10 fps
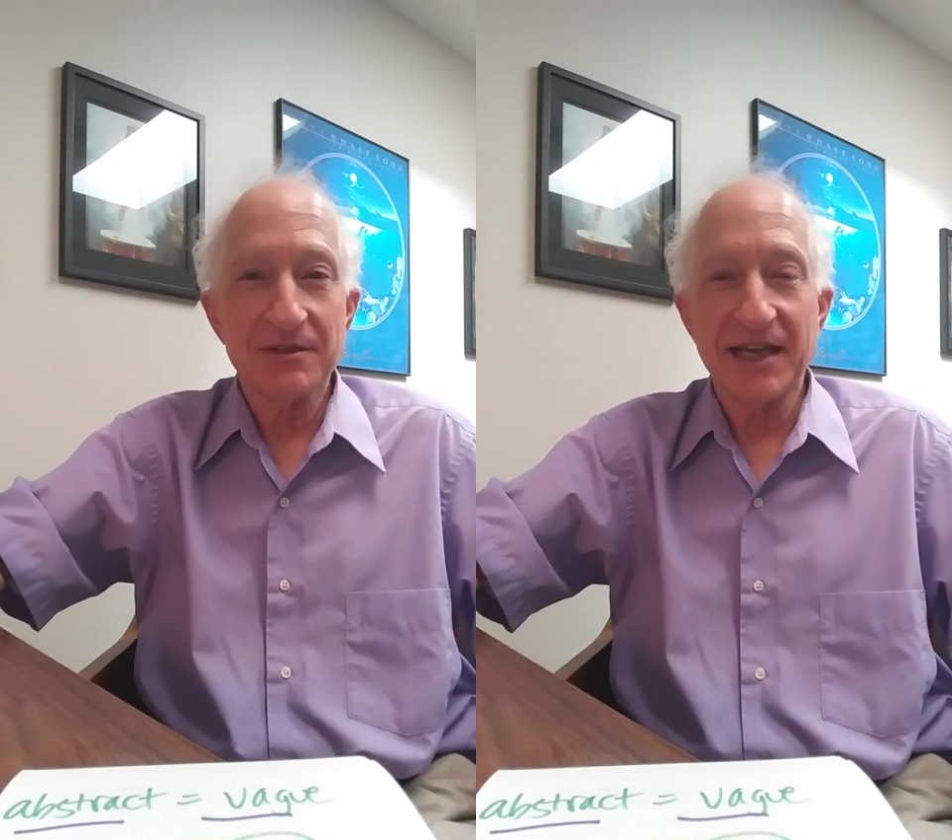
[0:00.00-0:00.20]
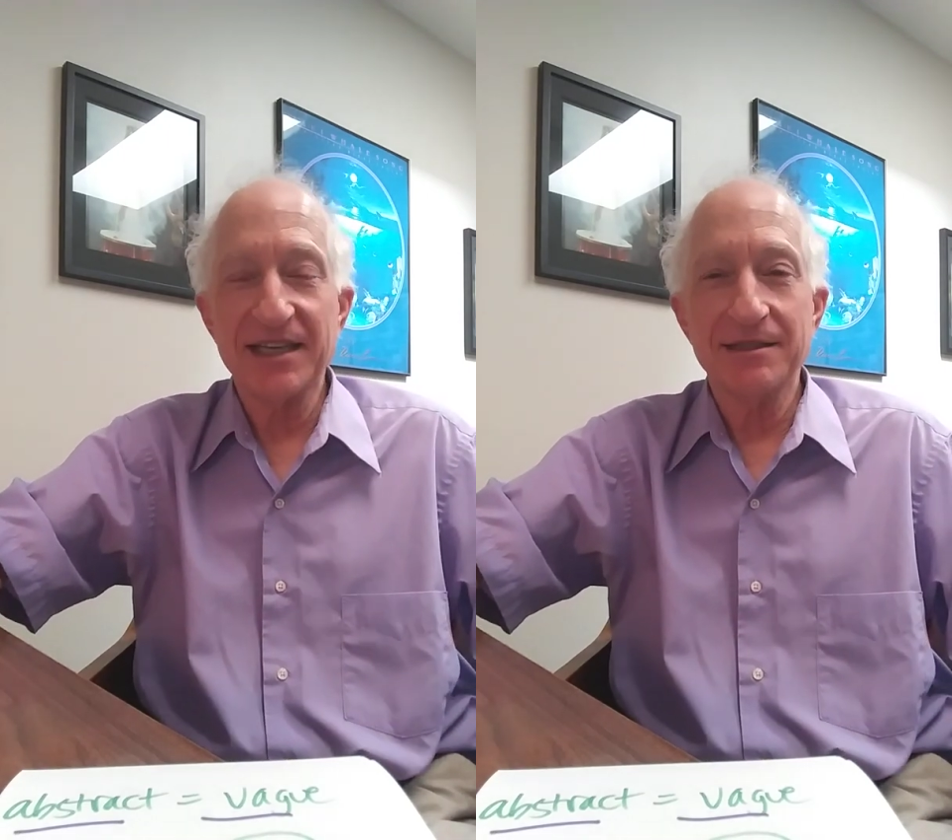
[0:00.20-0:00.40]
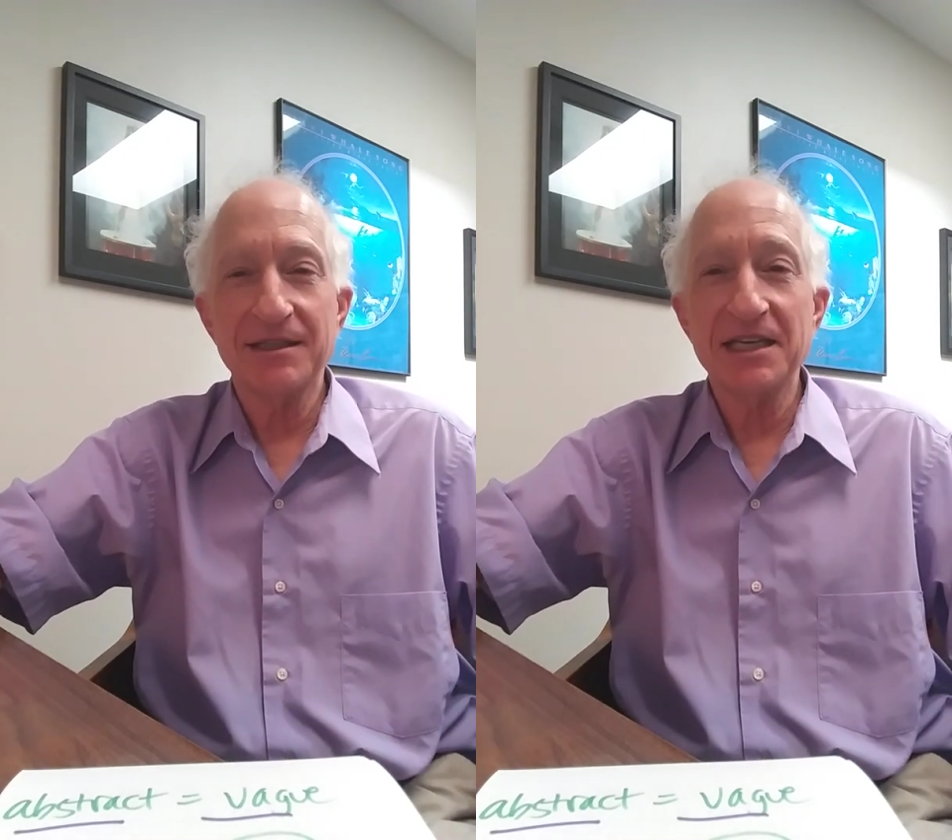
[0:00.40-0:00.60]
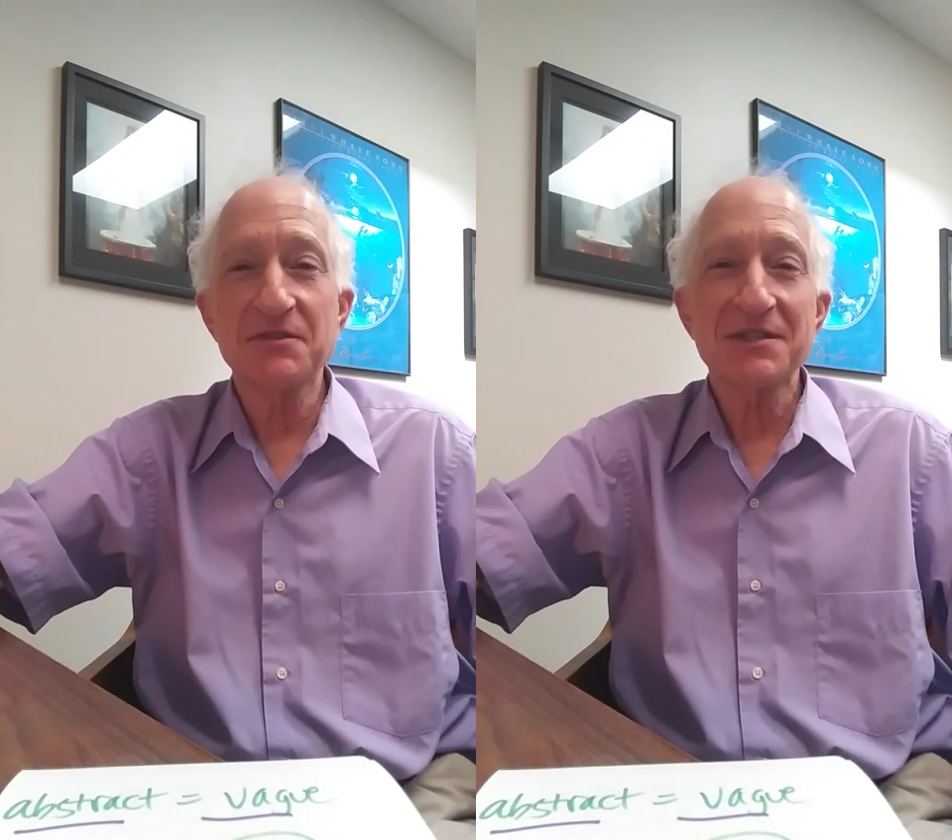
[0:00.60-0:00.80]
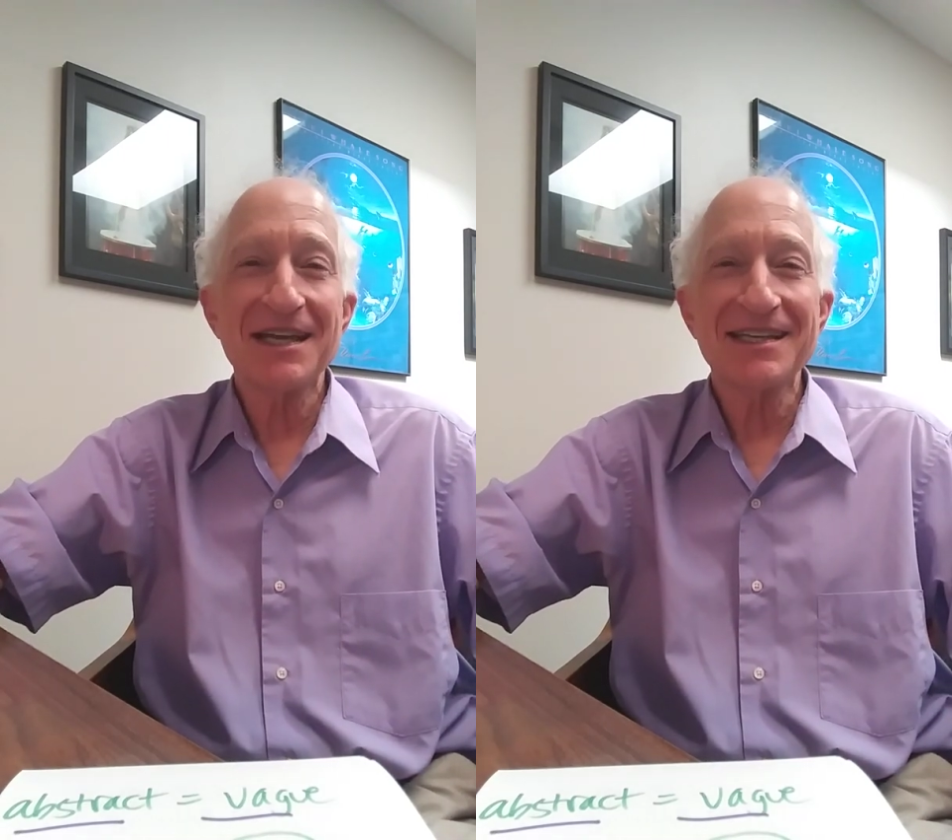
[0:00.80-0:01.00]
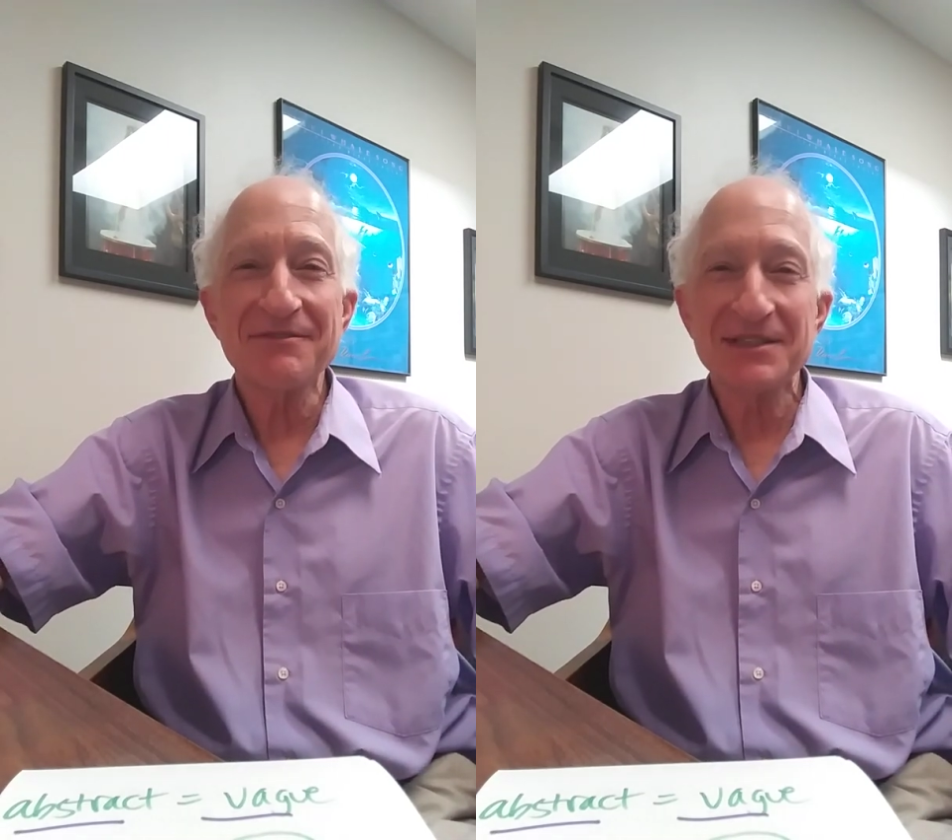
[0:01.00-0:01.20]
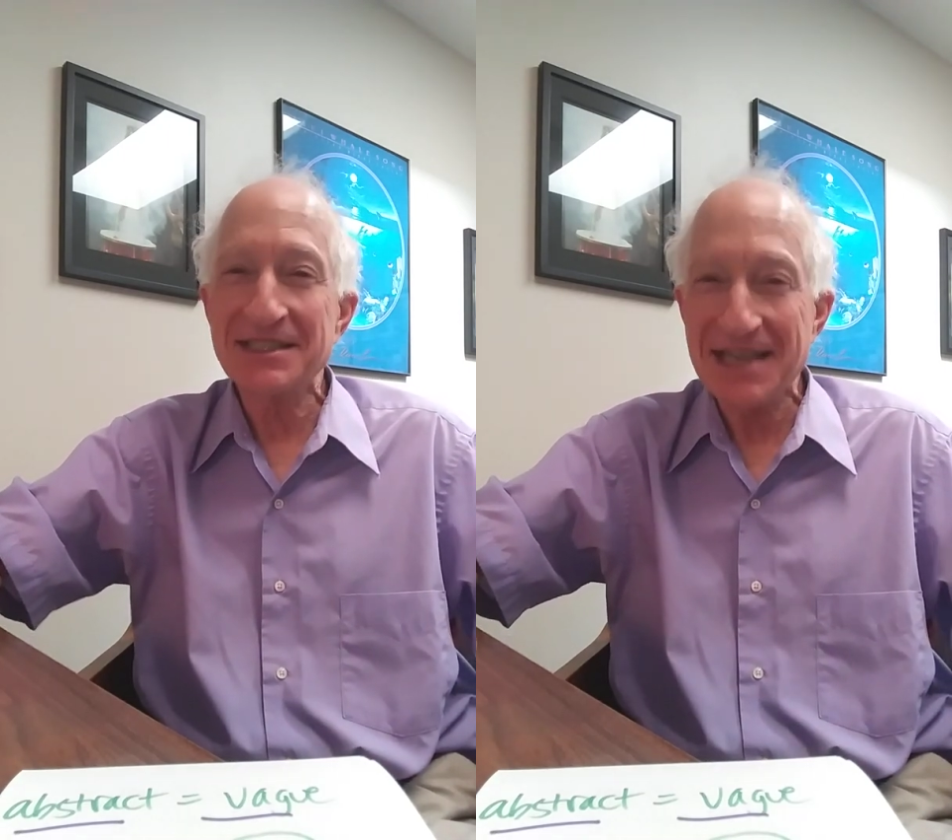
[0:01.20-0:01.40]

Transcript: and it's not even